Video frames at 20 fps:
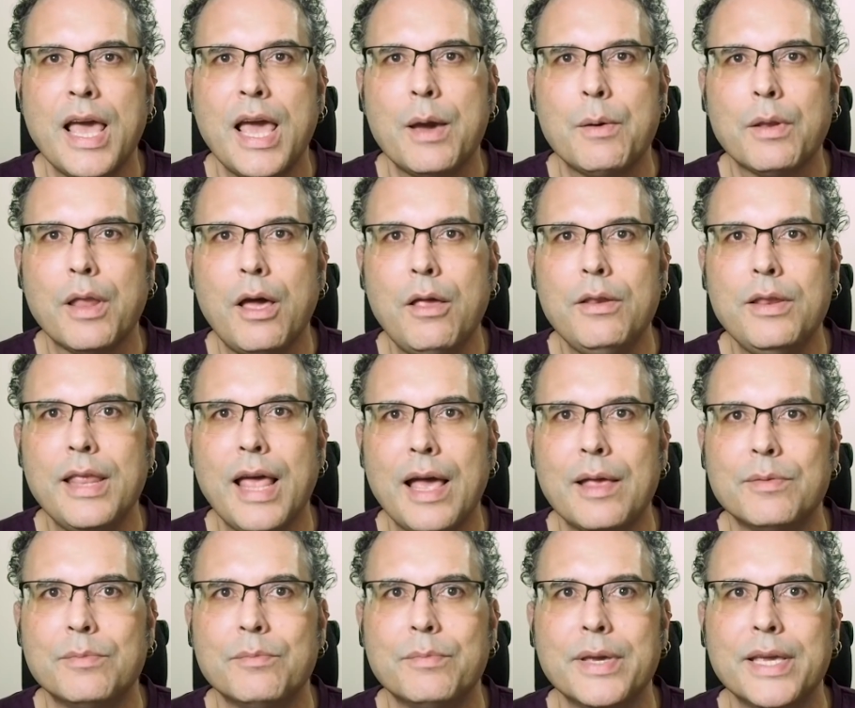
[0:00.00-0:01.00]
It will only
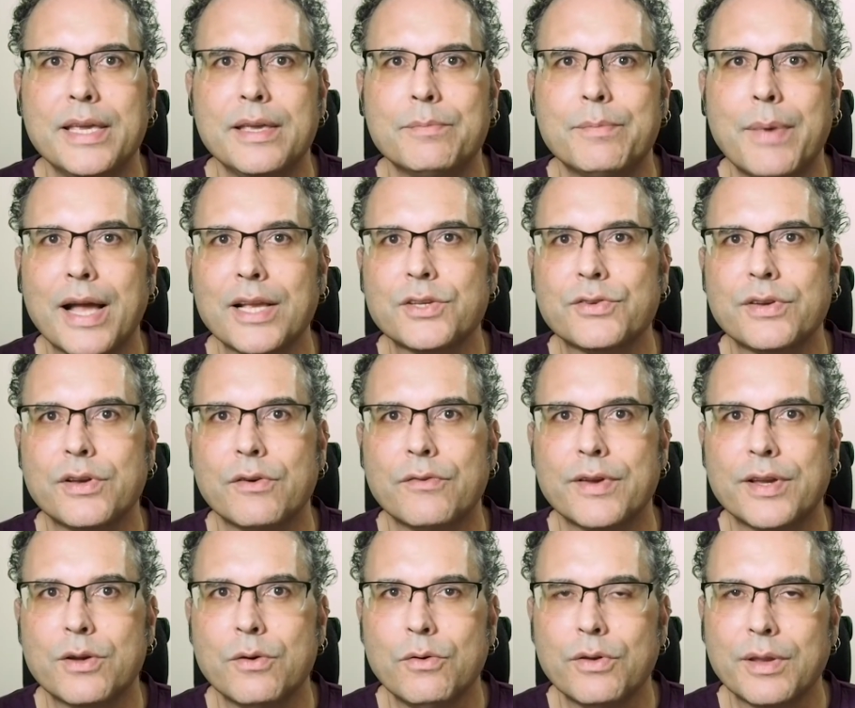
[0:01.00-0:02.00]
then be battery or
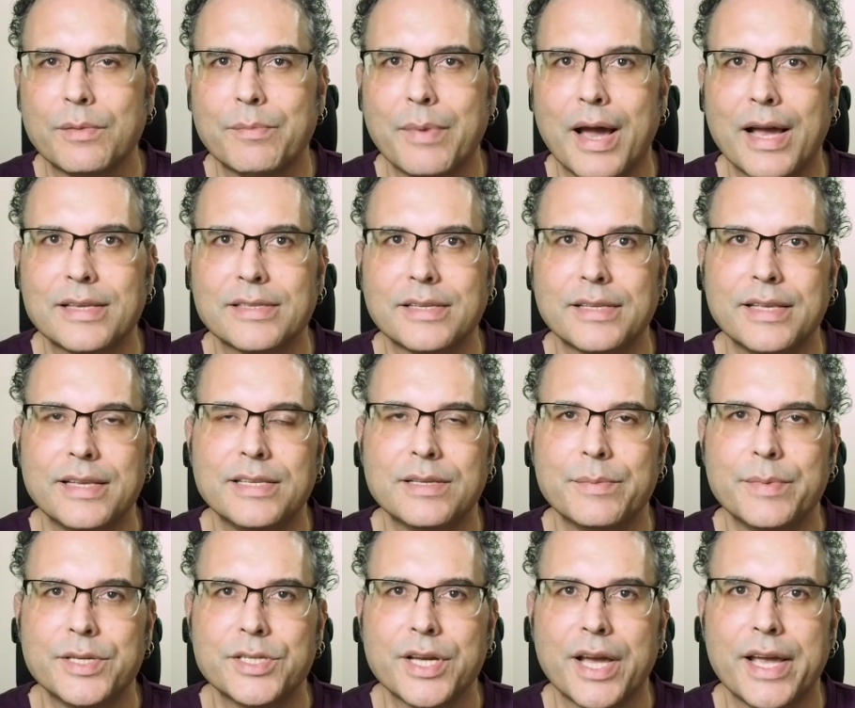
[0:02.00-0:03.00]
recording packs that need to
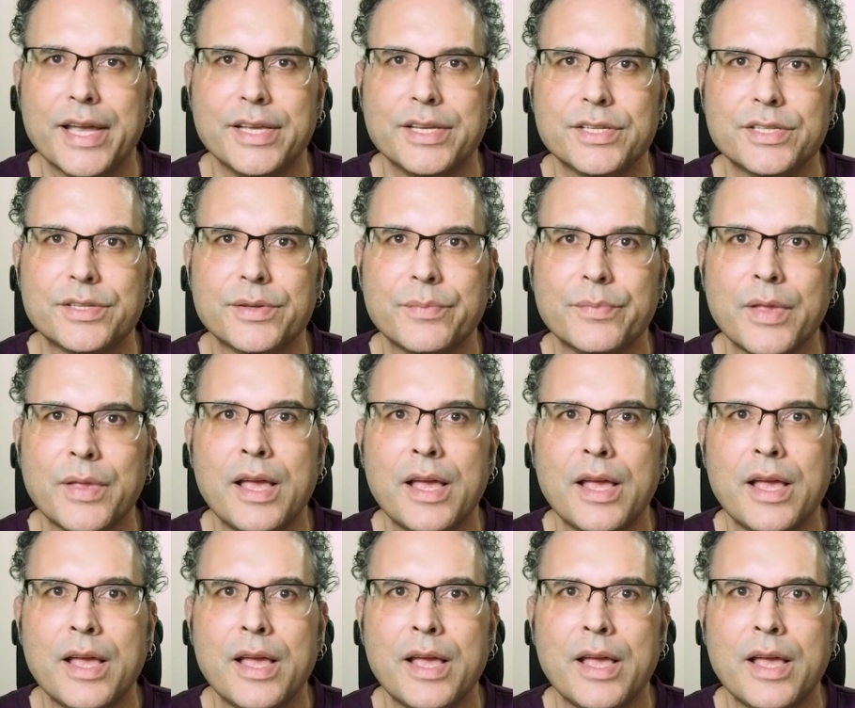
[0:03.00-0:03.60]
be changed.